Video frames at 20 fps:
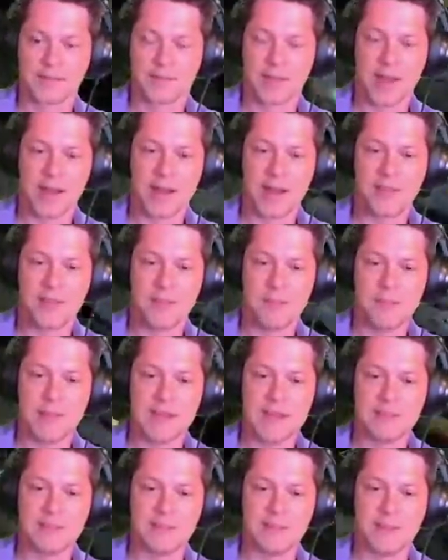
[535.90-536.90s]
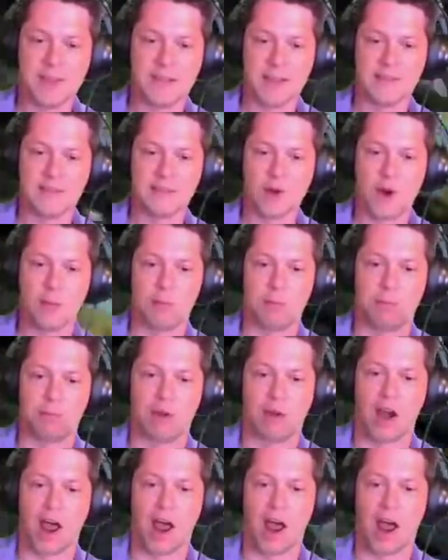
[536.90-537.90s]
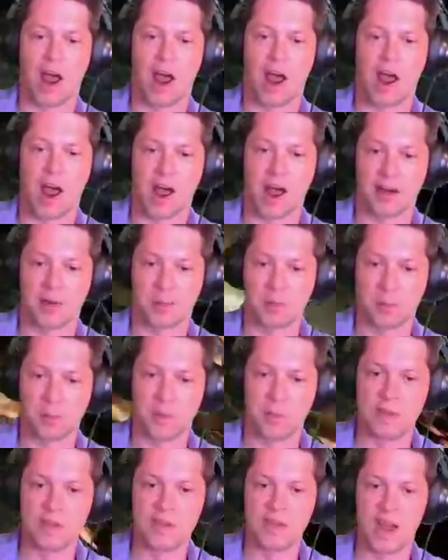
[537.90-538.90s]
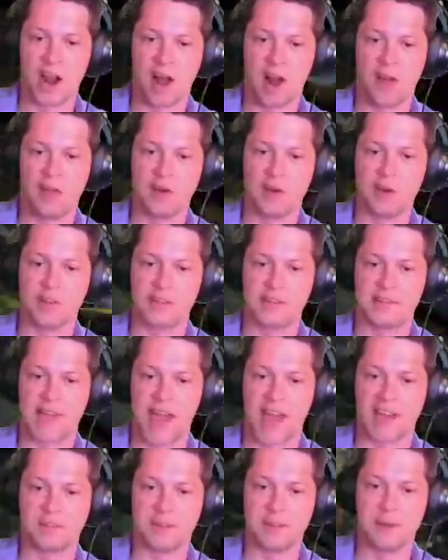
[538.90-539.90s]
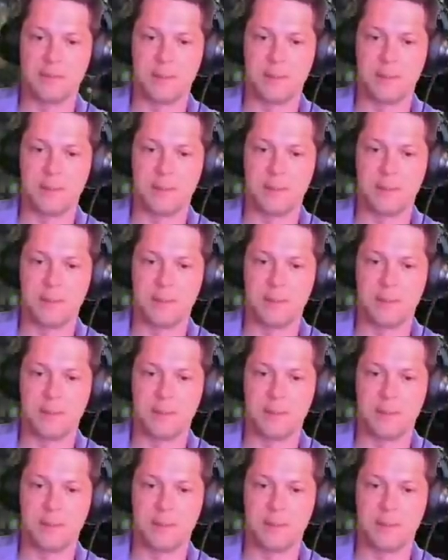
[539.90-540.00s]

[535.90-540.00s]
And nothing beats the feeling of going brat when you get all those attack speed